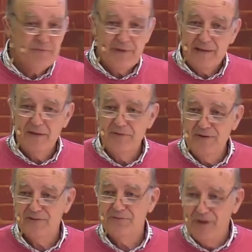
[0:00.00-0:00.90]
in fact, the
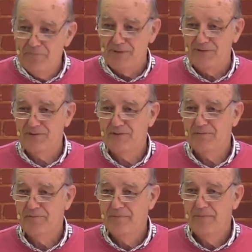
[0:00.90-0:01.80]
Feast of Trumpets,
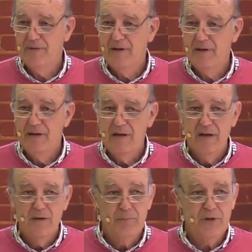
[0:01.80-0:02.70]

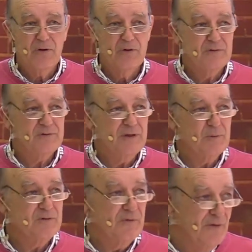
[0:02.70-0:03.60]
because it
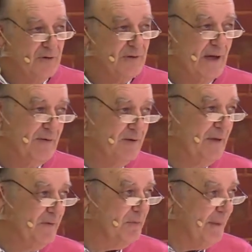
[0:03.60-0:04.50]
was the first day of the
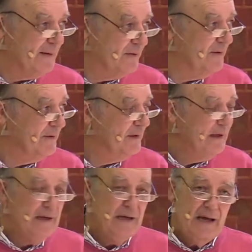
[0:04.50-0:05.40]
seventh month.
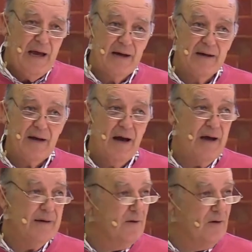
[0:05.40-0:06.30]
And
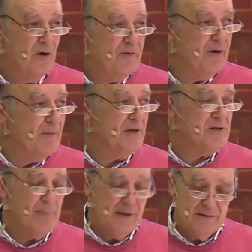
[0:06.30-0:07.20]
I didn't know very
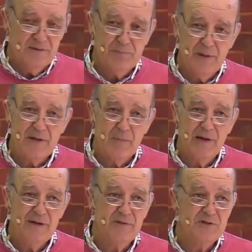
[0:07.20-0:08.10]
much about this, but I
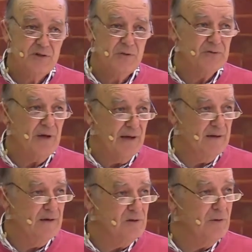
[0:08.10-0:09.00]
believe the Jews had
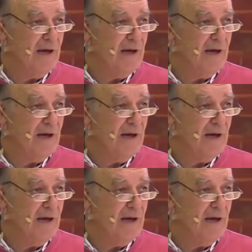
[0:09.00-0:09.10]
two